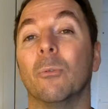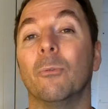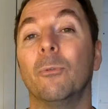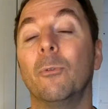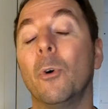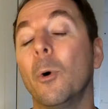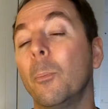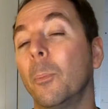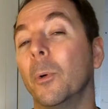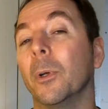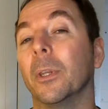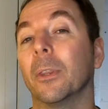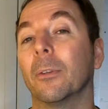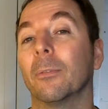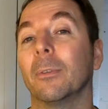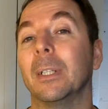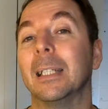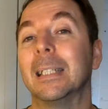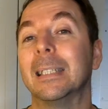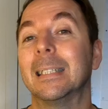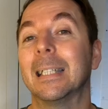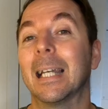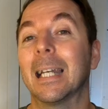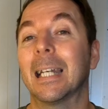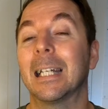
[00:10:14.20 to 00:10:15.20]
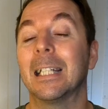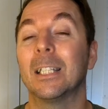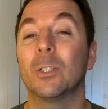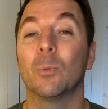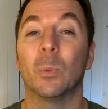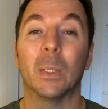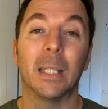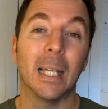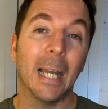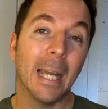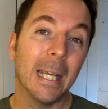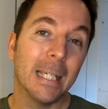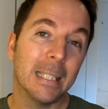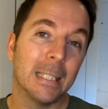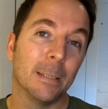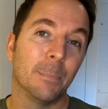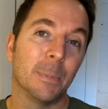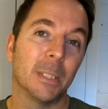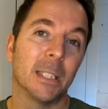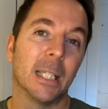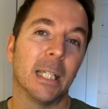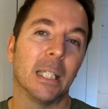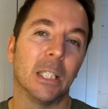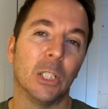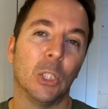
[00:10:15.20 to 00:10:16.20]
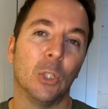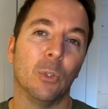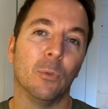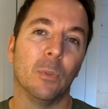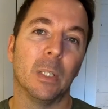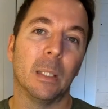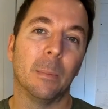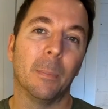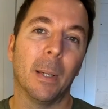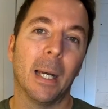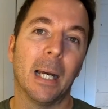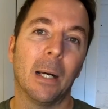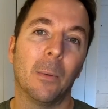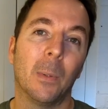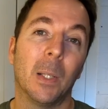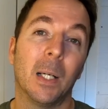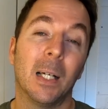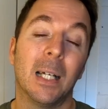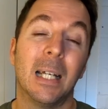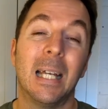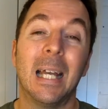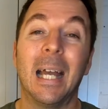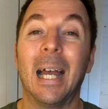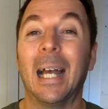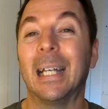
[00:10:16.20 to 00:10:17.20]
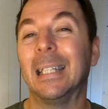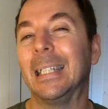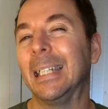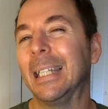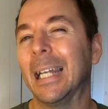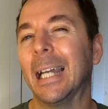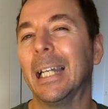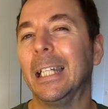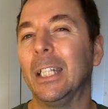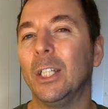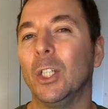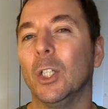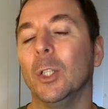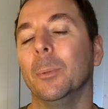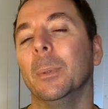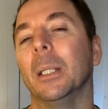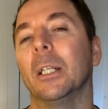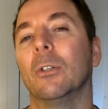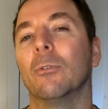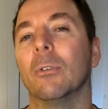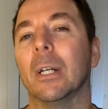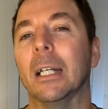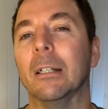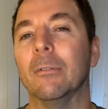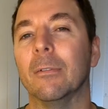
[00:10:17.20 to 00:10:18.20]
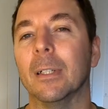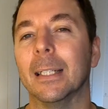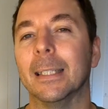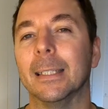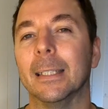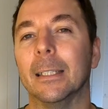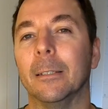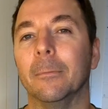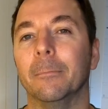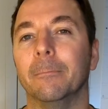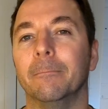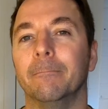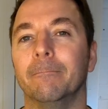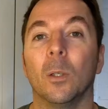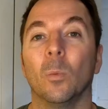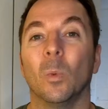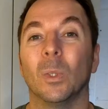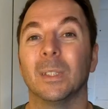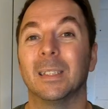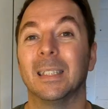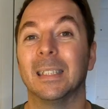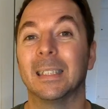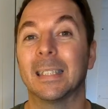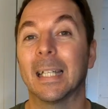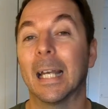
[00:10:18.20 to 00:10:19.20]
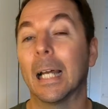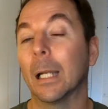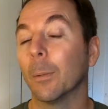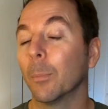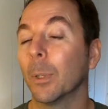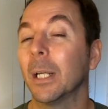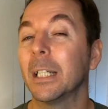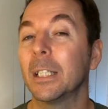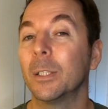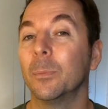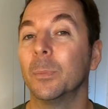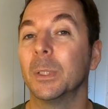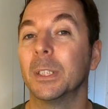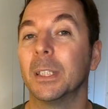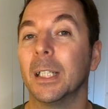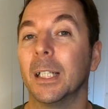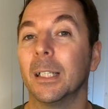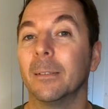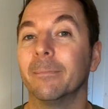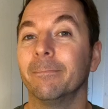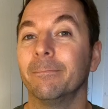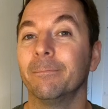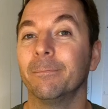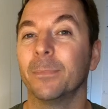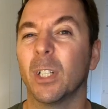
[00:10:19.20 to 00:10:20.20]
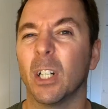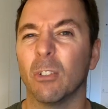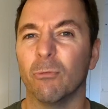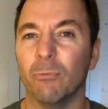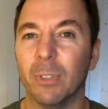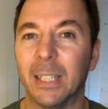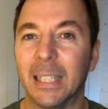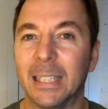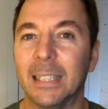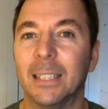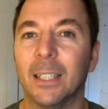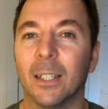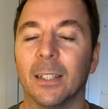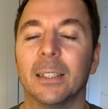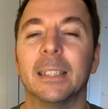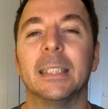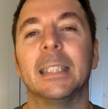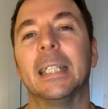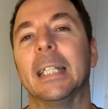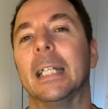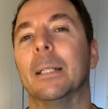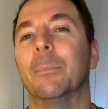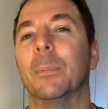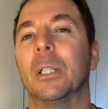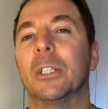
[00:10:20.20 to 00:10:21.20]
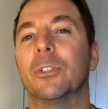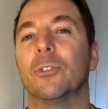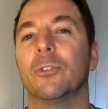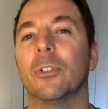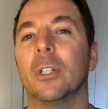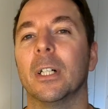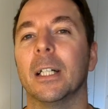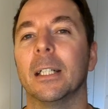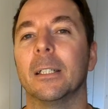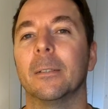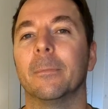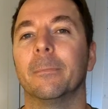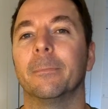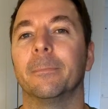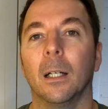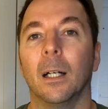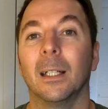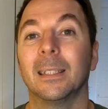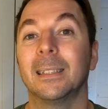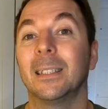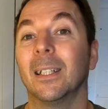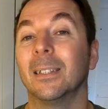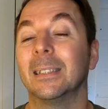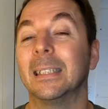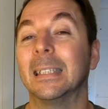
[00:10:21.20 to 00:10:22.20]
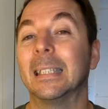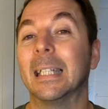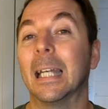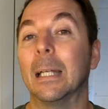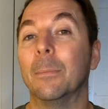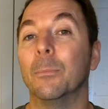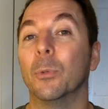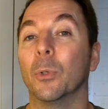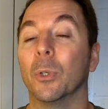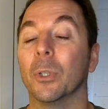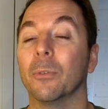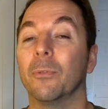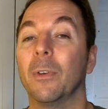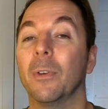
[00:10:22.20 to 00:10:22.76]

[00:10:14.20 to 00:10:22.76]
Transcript: on 4.3 seconds with 80% UV power and the Anycubic Grey resin. Once this calibration was done, I really started to hit my stride. I started getting more